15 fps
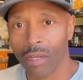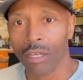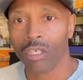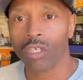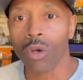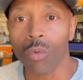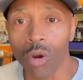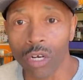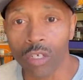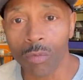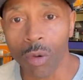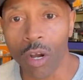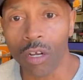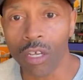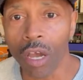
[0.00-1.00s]
so word is
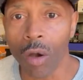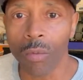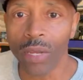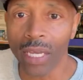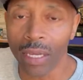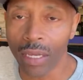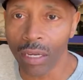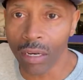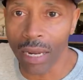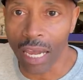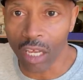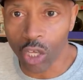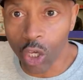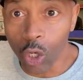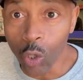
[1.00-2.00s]
one, y'all. We here
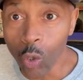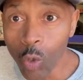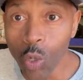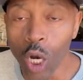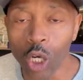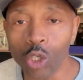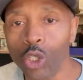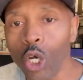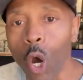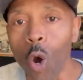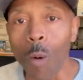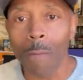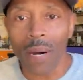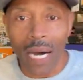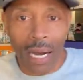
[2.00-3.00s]
at Q
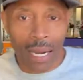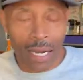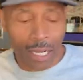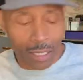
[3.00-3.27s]
Doba.